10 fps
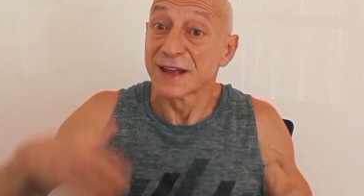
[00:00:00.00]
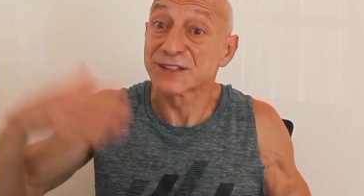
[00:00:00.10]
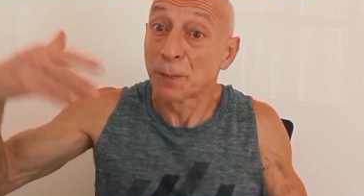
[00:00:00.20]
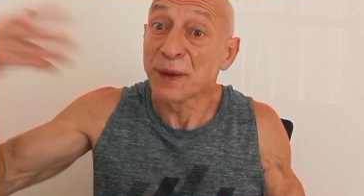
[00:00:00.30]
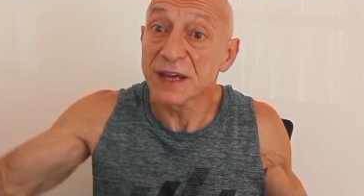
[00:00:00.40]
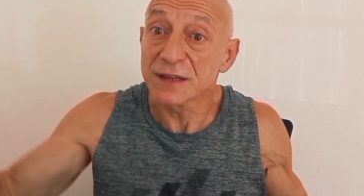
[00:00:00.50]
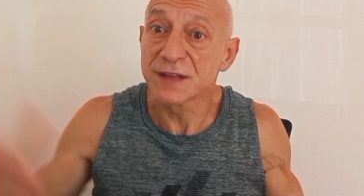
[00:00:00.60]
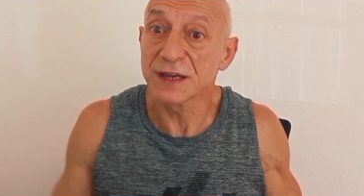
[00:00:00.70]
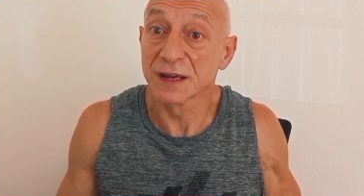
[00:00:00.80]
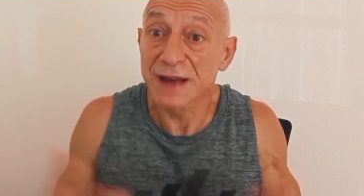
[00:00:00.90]
It's a
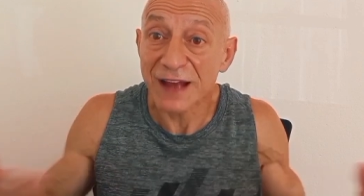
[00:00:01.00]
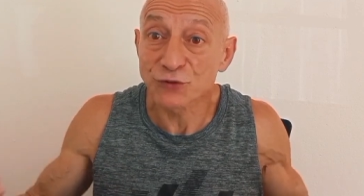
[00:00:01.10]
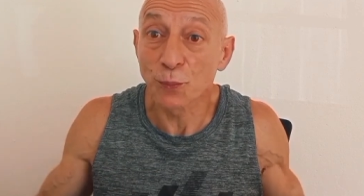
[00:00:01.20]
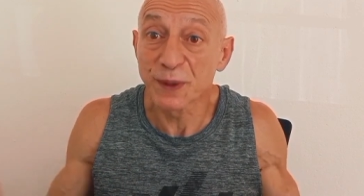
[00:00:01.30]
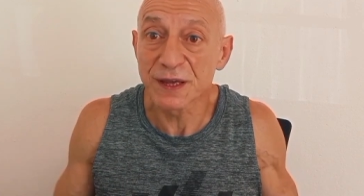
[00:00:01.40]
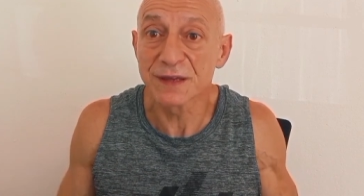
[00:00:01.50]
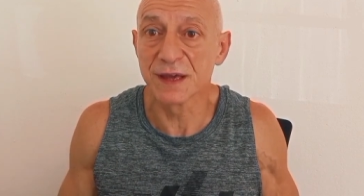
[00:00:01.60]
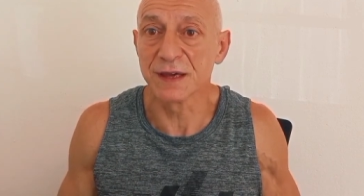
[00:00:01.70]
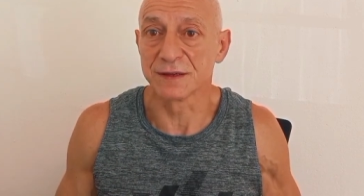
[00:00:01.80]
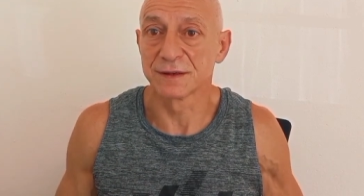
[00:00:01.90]
PED, a natural
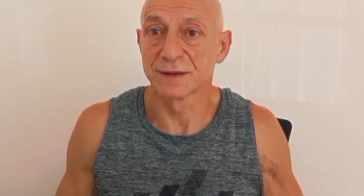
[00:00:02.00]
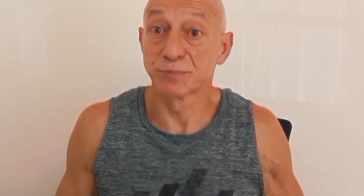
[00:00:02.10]
PED,